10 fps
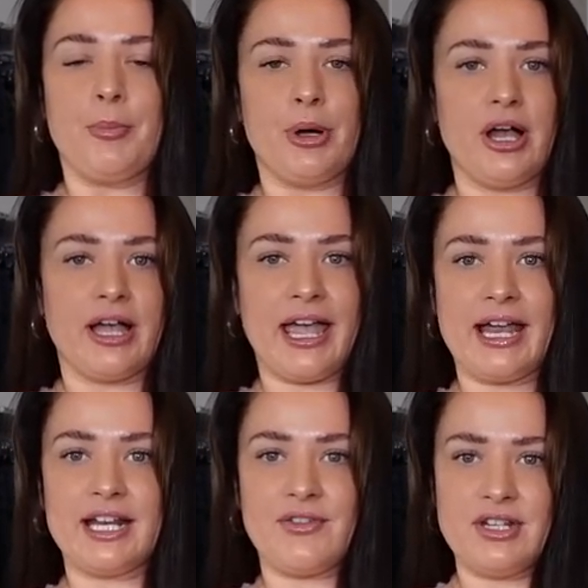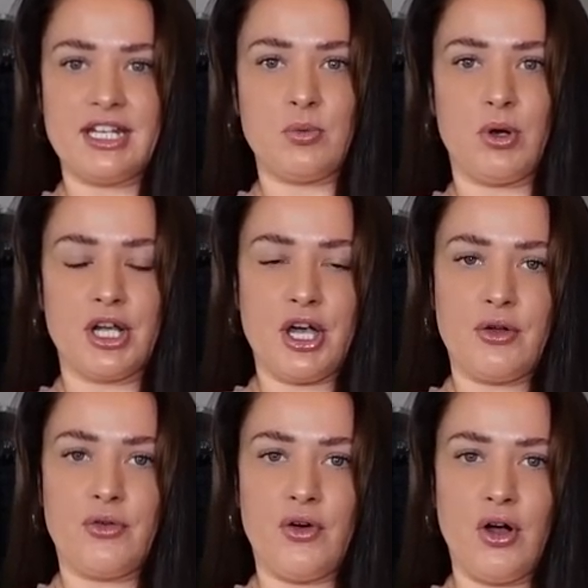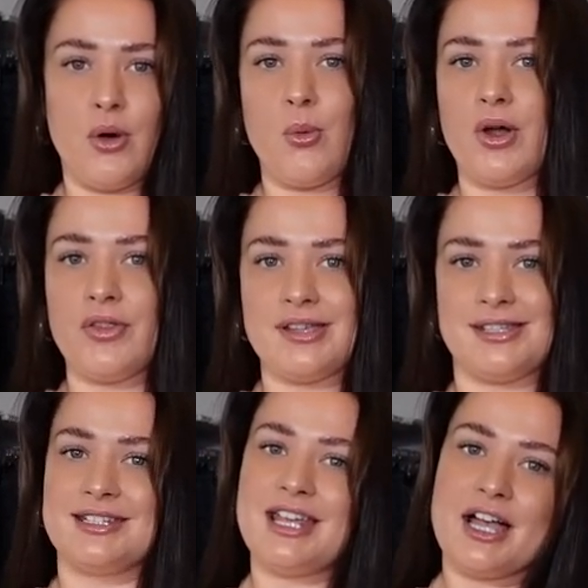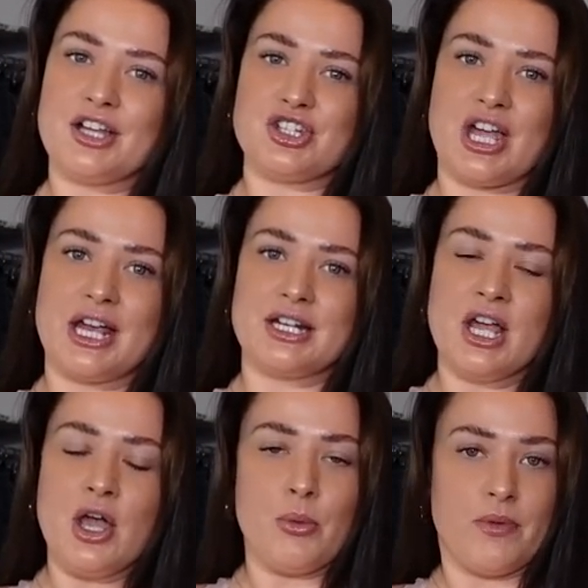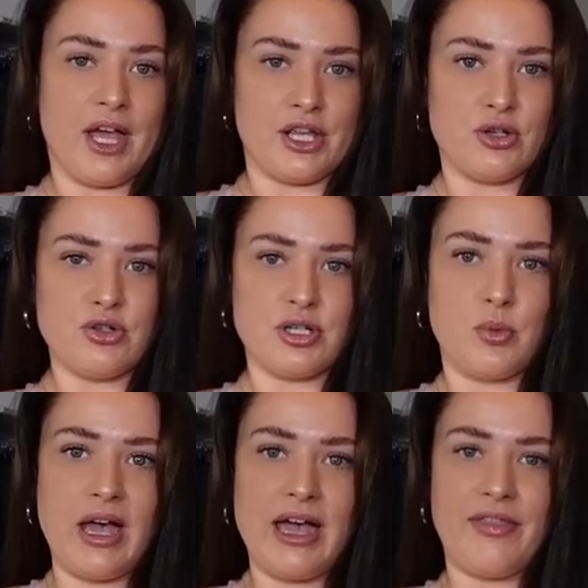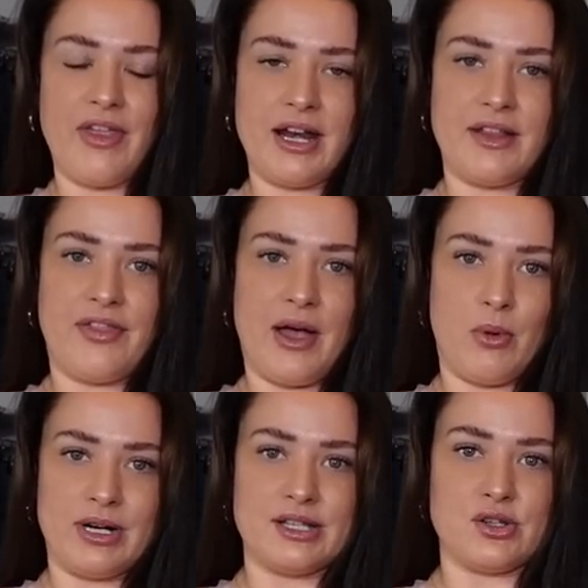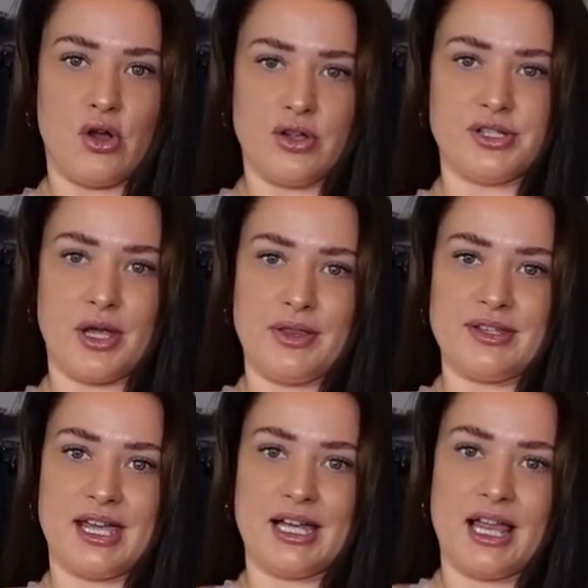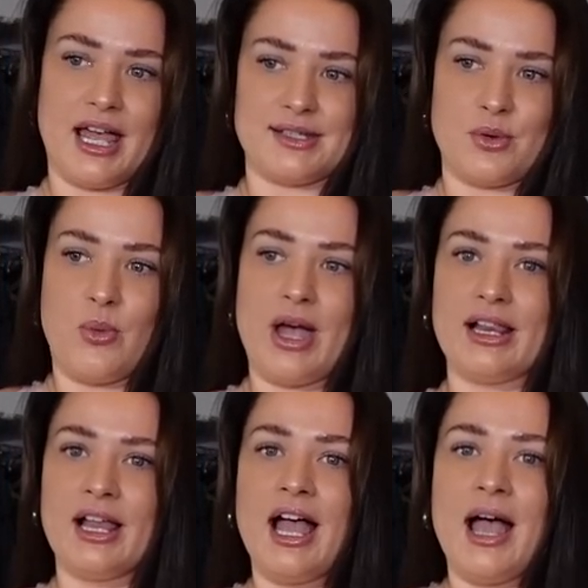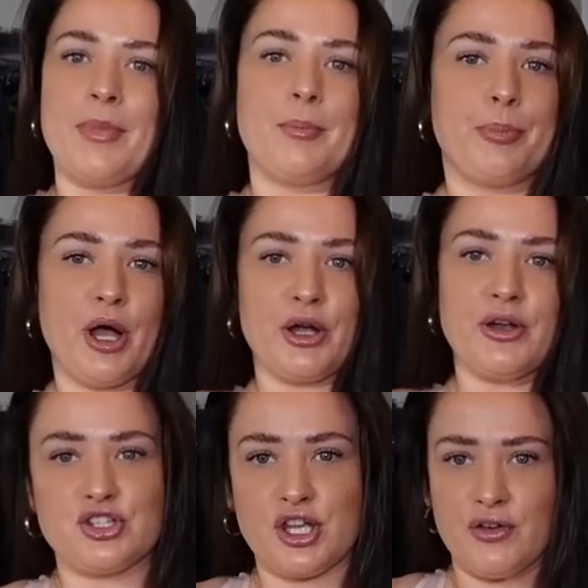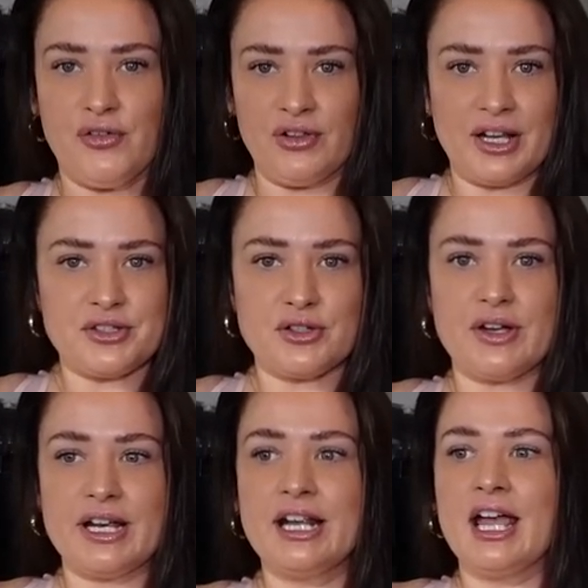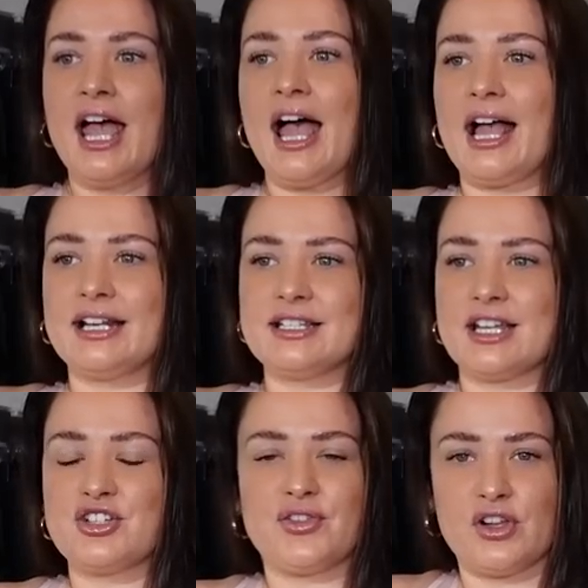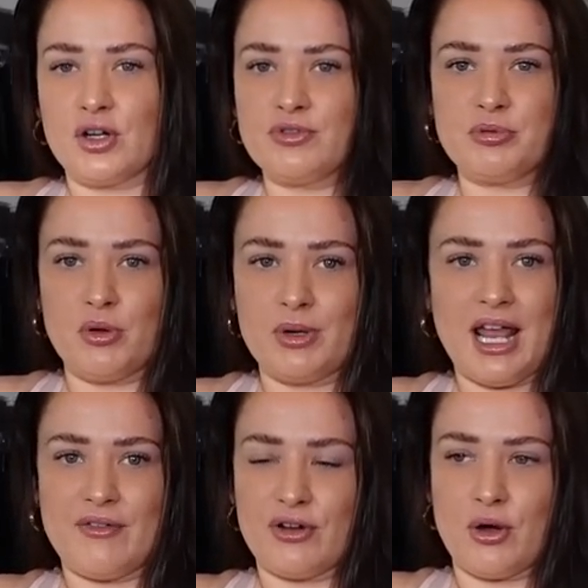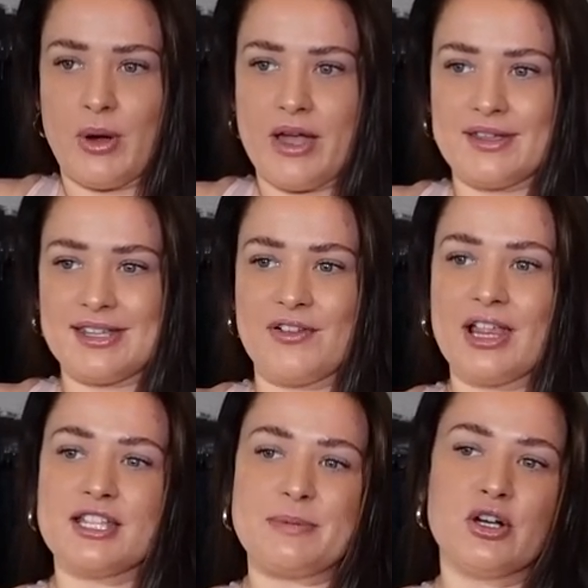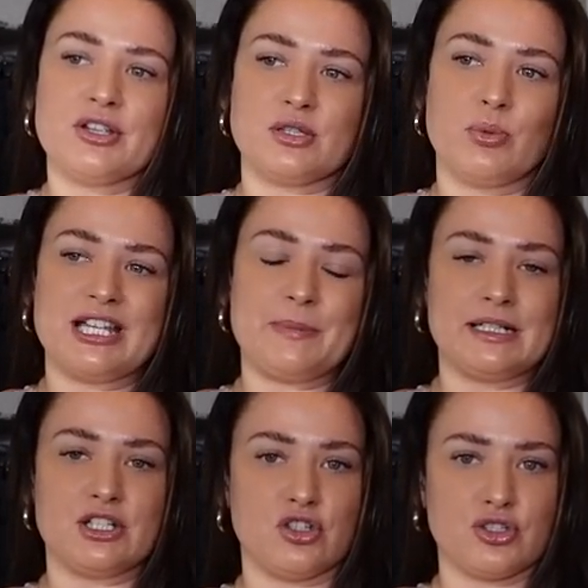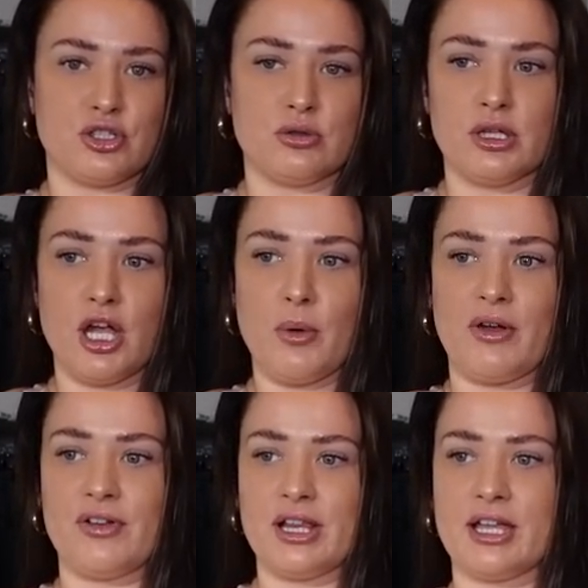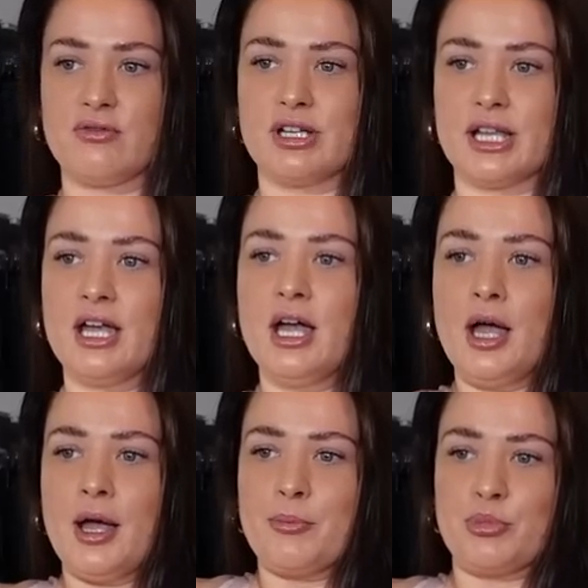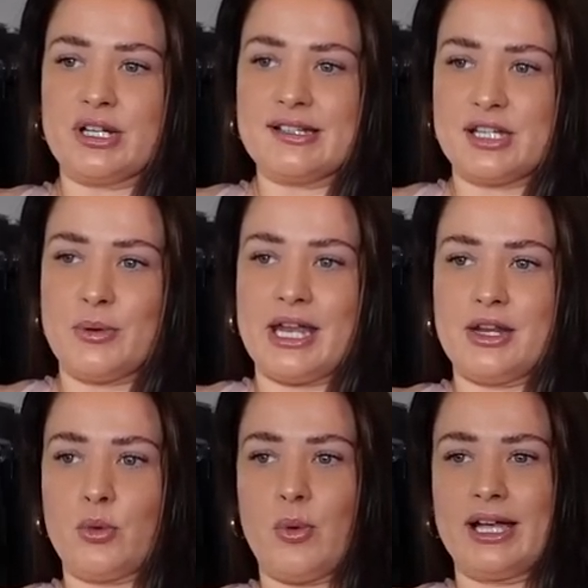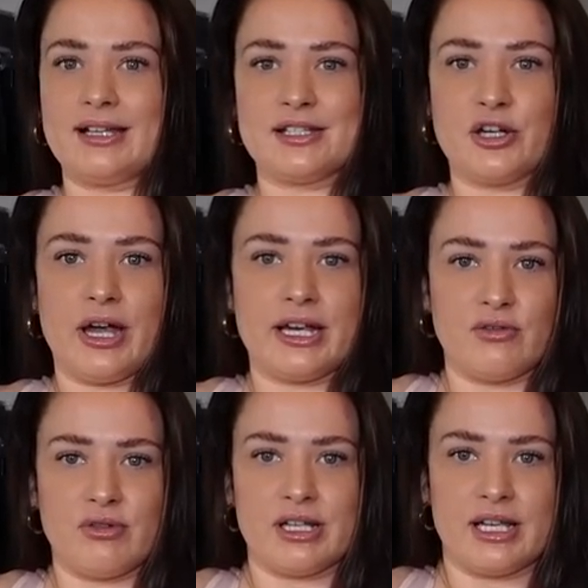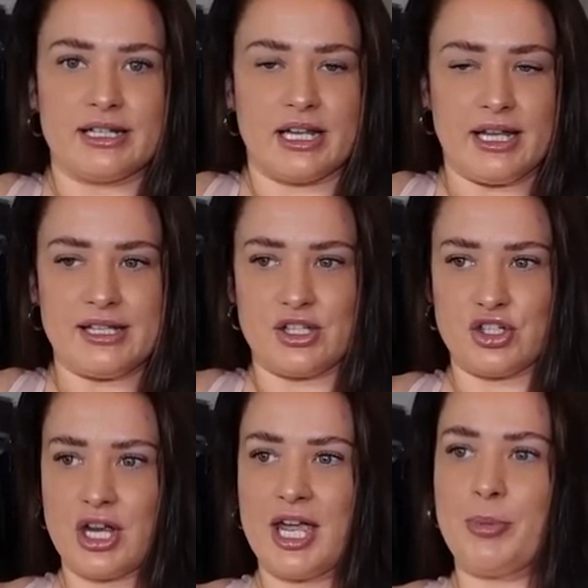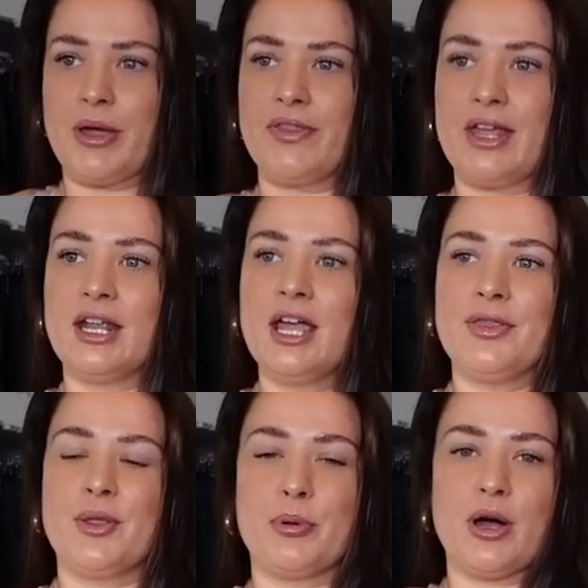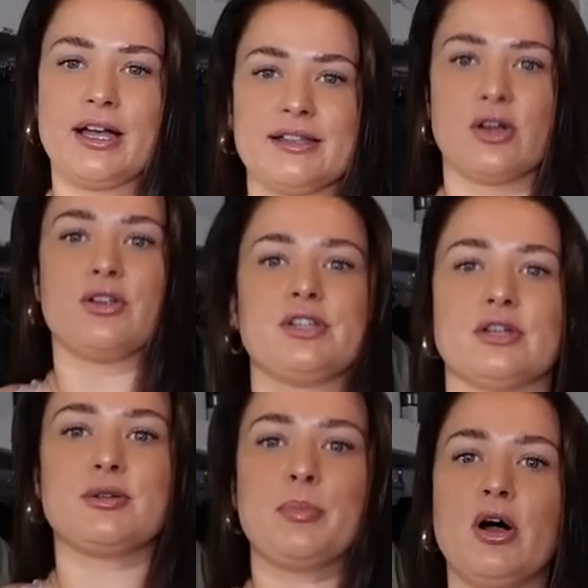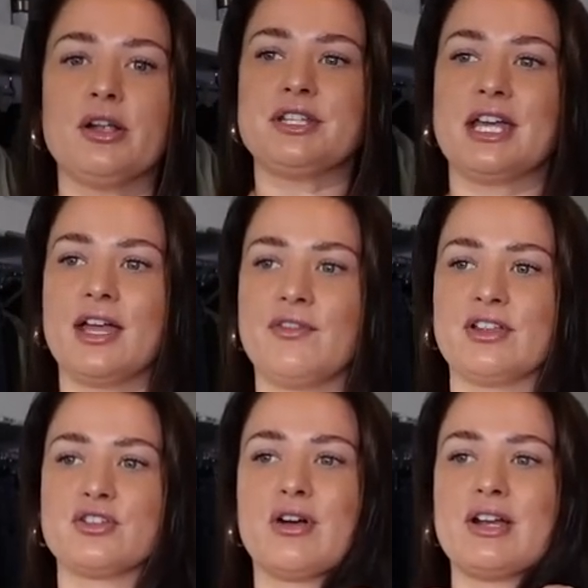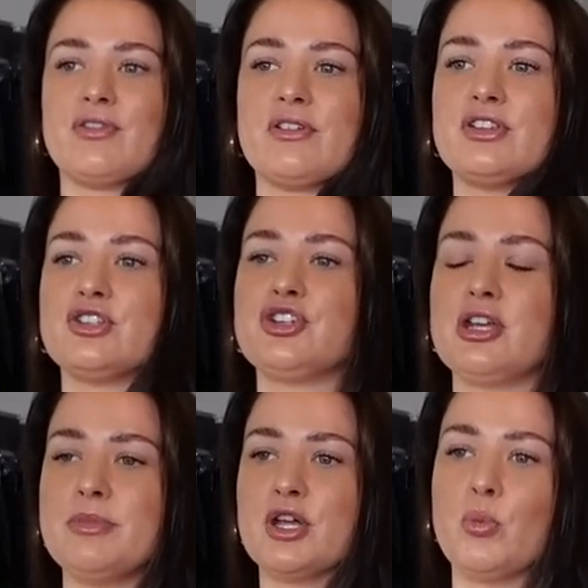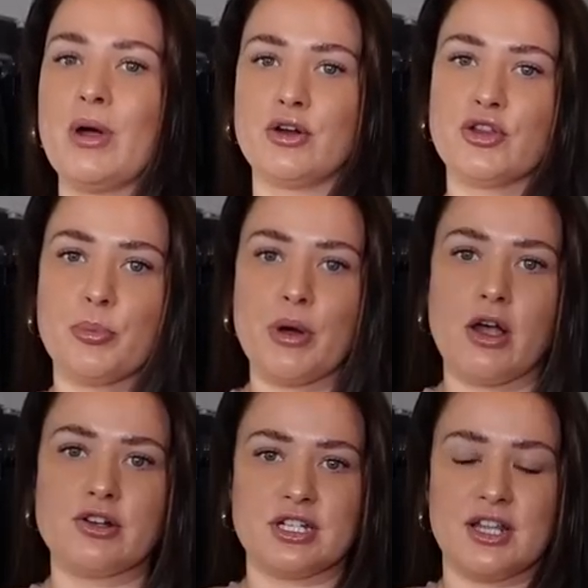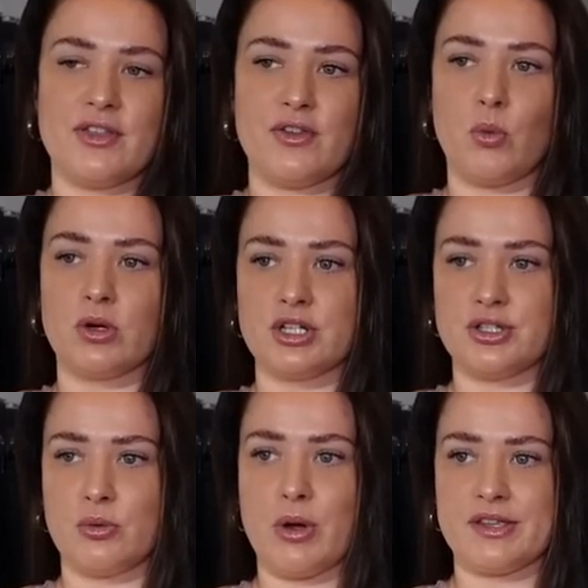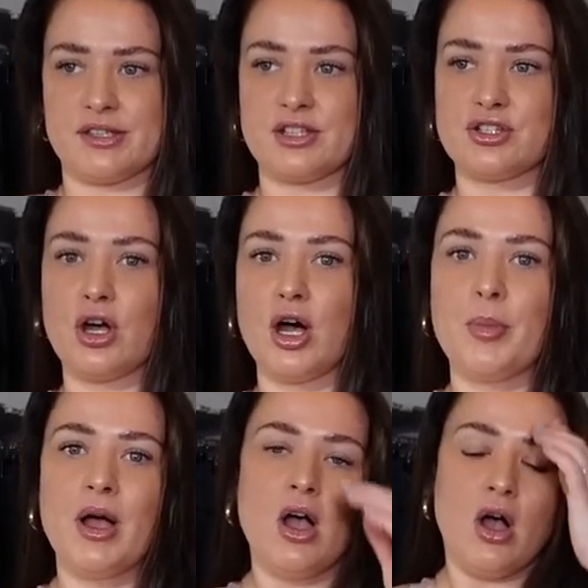But again, if you did want to go for one that's in a darker shade, one that I usually wear, then that one is also in the sale as well. But both so flattering, and I just feel comfortable whenever I wear this. I feel like it's because the waistband is not too low. I feel like it really brings you in at the waist, creating a really nice shape. And then the bra is also supportive. It's great for in the gym. You can wear another bra underneath if you wanted to and wear this as a top.